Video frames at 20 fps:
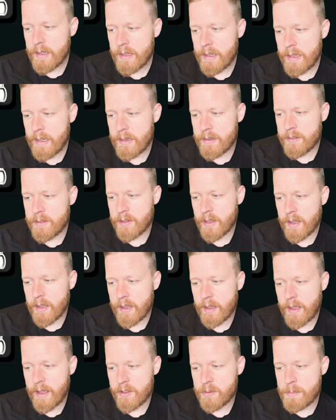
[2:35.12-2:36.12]
it
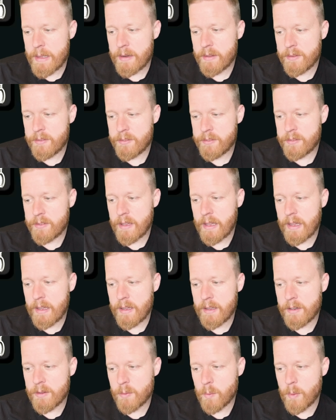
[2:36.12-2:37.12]
has Menace,
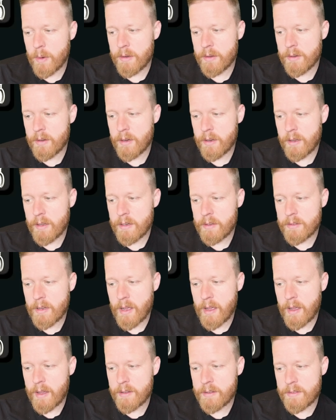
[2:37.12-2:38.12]
and when it
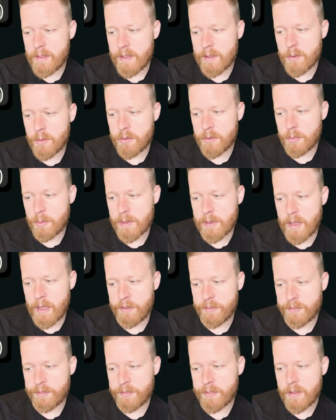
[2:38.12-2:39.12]
dies, they lose 3
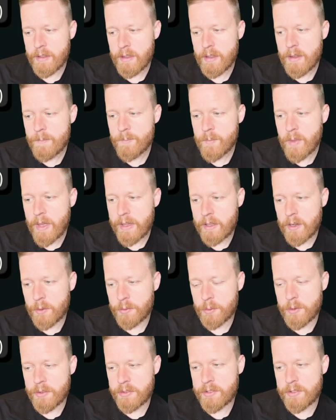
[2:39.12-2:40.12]
life. I can also
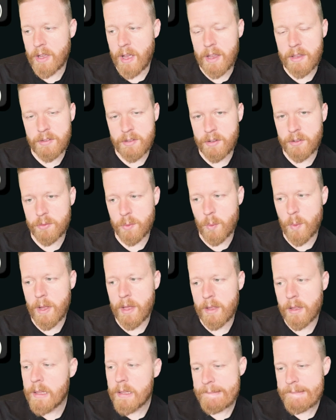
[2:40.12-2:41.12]
disguise it as
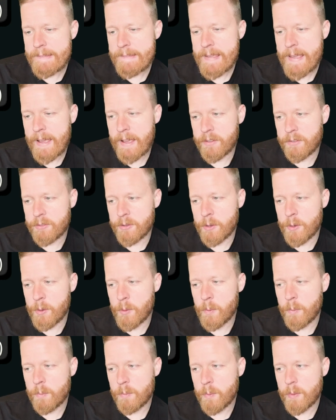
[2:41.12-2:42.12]
well. Yeah,
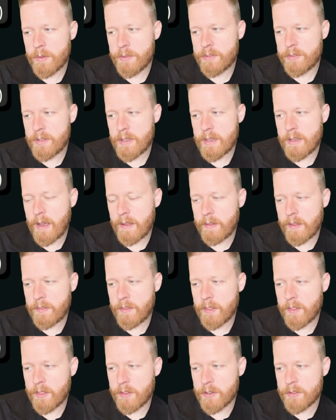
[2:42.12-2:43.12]
so we'll see. I like
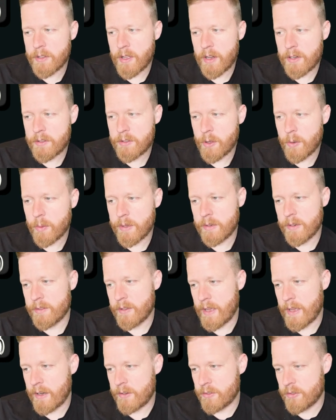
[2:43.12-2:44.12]
the little dog token
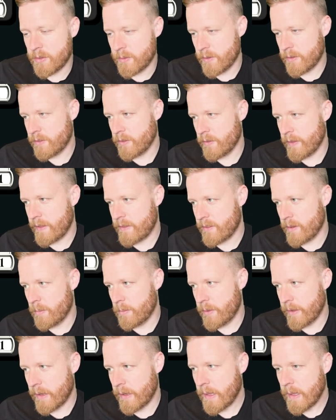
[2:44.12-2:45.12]
attached to it, so that's something.